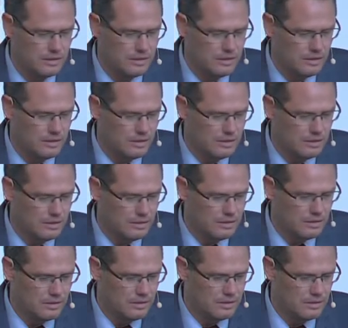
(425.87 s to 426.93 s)

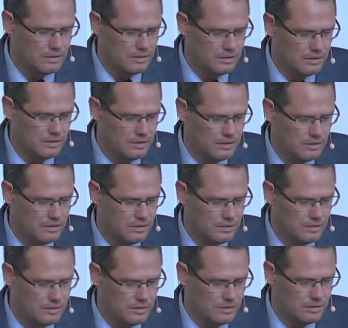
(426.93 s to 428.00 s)

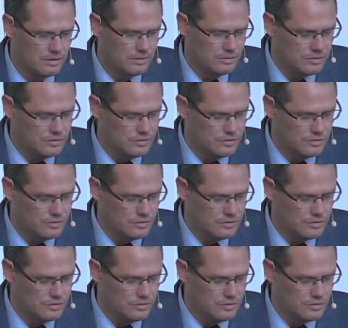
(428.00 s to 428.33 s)
[no speech]